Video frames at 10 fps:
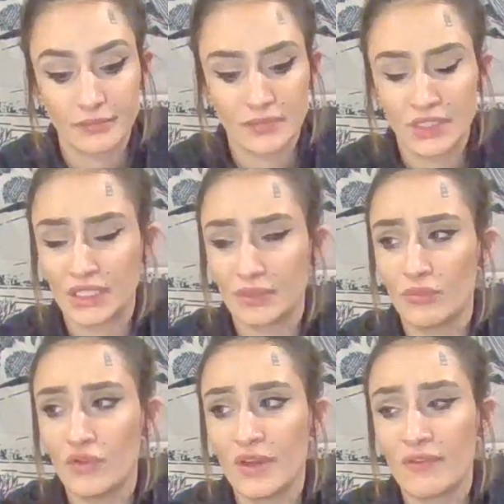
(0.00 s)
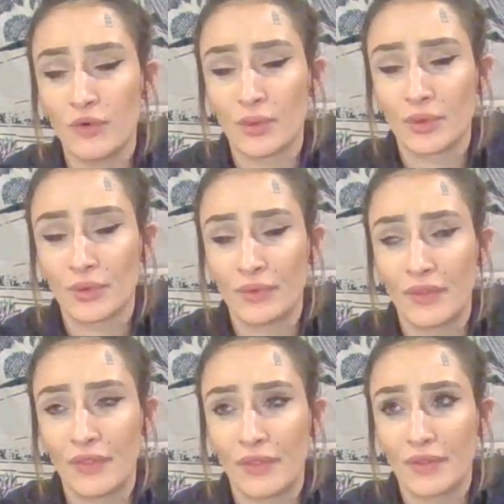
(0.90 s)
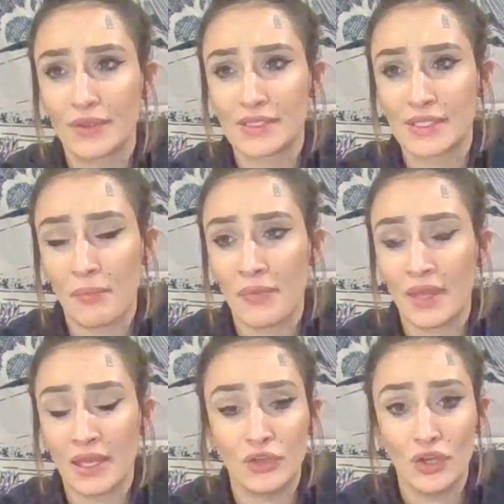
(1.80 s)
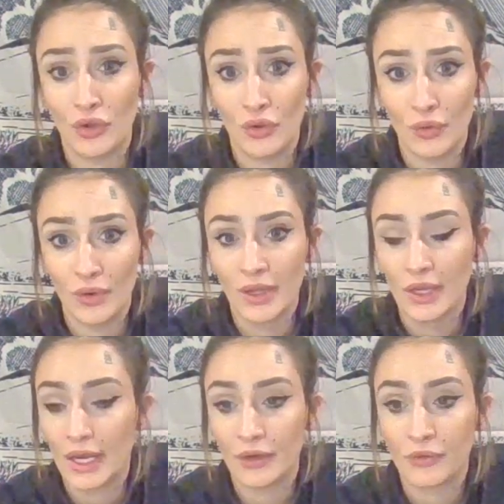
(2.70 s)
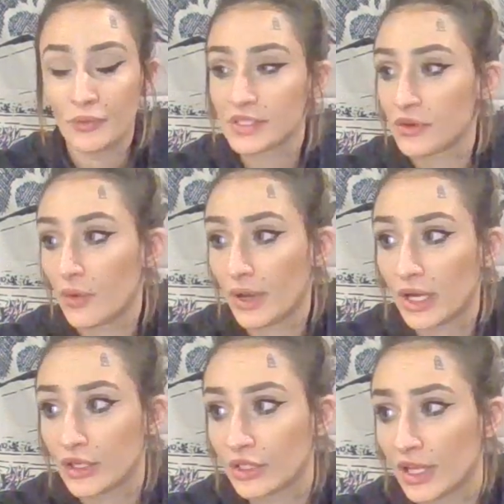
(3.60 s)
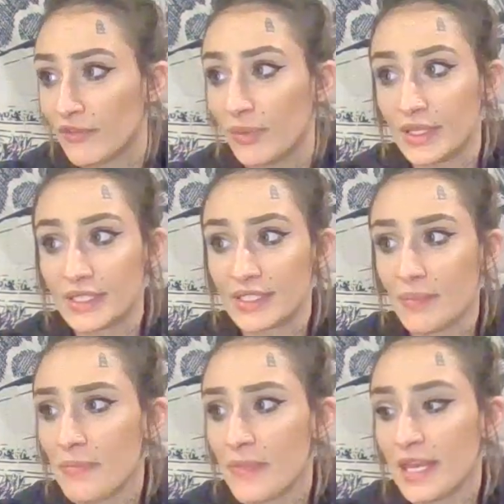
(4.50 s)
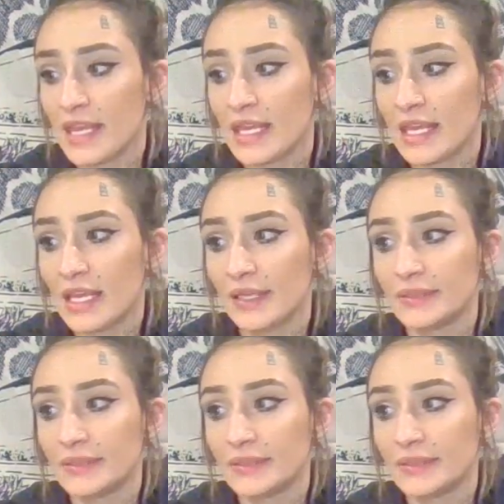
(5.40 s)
just moving forward with something new. I don't know what's going on in your life, but something